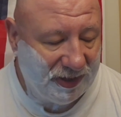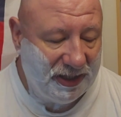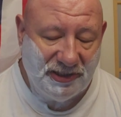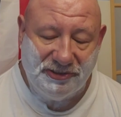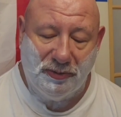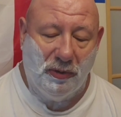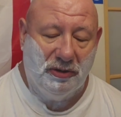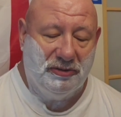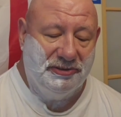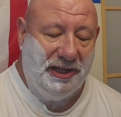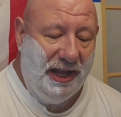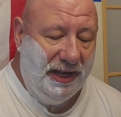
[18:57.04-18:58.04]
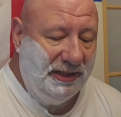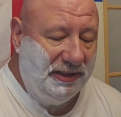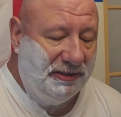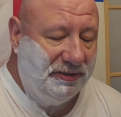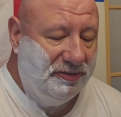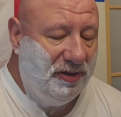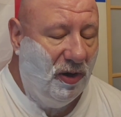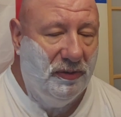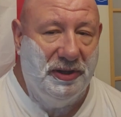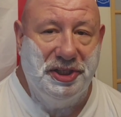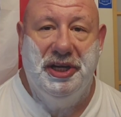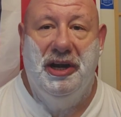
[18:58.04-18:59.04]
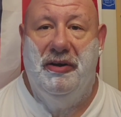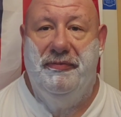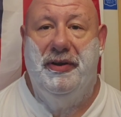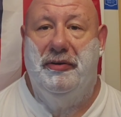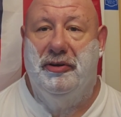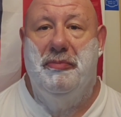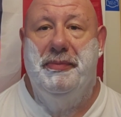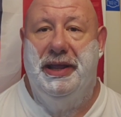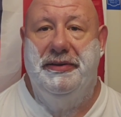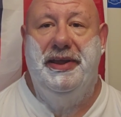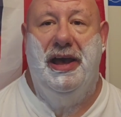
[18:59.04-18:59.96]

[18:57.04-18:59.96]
from the historical society told the sheriff they were going to be